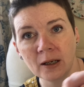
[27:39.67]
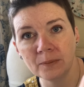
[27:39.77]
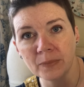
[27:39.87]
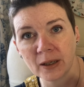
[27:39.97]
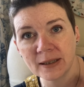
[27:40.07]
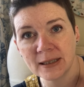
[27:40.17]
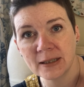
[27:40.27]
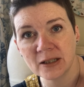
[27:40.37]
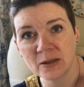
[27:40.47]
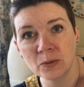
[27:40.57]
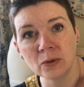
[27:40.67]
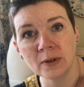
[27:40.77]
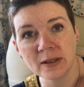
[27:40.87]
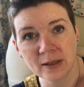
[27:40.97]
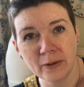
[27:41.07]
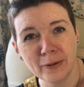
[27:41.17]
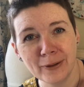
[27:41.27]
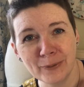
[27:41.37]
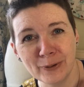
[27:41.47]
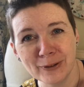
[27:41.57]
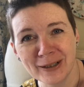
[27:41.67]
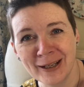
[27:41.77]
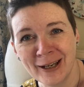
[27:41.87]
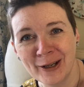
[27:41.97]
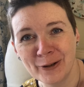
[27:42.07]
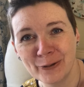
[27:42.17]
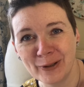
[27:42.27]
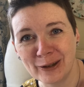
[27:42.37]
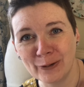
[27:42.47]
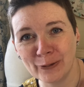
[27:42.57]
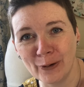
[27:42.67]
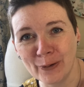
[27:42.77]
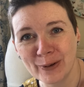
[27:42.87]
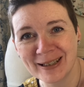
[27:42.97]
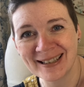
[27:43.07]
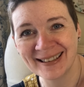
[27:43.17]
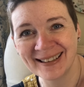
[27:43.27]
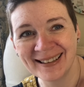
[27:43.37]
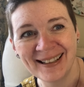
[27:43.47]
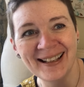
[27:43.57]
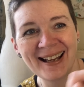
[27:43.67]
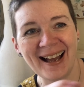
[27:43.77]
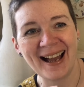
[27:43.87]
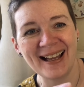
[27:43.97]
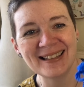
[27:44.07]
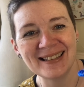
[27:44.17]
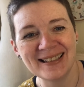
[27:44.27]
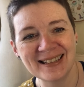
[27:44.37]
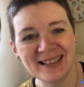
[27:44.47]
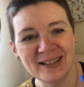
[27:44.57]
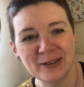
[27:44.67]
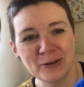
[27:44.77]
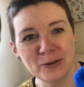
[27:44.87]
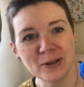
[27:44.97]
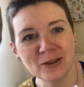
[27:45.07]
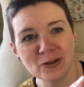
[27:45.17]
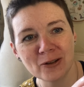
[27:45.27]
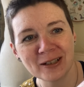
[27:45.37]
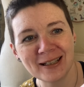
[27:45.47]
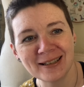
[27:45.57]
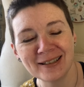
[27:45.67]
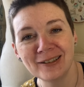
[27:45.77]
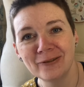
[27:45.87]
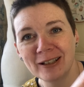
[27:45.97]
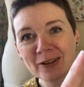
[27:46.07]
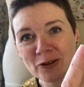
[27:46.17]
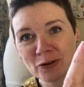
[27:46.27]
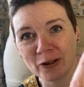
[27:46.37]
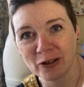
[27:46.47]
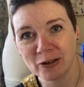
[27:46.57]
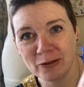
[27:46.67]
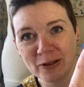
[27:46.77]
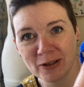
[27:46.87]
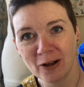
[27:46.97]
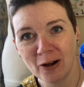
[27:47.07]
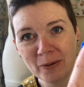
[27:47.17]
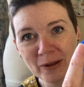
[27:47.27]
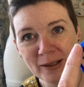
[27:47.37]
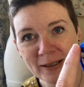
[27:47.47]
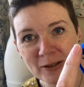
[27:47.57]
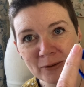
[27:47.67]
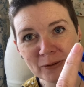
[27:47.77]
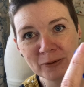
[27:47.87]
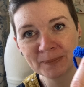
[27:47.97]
but I did it smaller so that it would fit the frogs. And you construct it, it's a lovely construction. You start with a little